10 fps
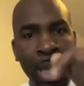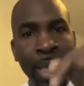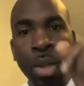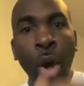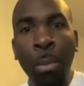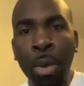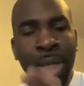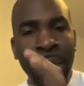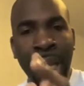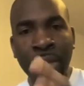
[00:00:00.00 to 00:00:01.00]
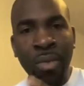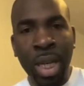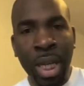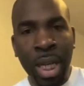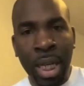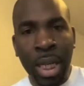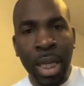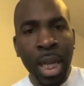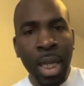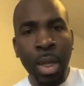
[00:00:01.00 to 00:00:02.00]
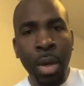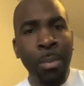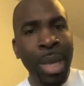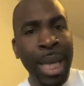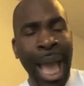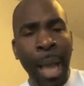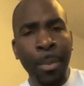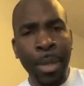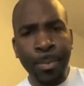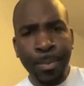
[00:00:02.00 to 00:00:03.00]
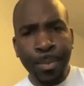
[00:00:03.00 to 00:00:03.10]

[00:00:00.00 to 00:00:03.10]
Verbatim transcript: he's got a book that that's really going to, you know, make it happen.